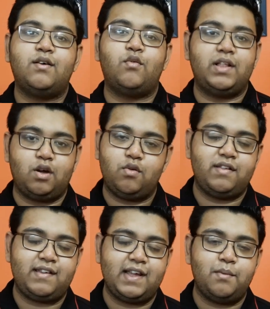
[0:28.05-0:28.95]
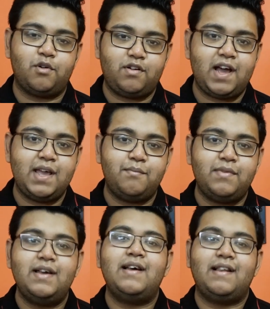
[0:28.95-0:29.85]
Without wasting any more time,
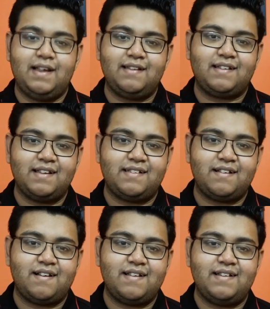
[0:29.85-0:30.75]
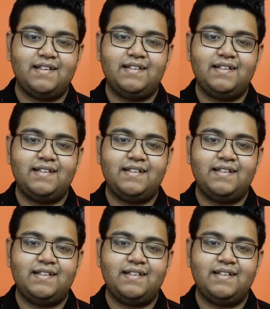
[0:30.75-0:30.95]
let's get started.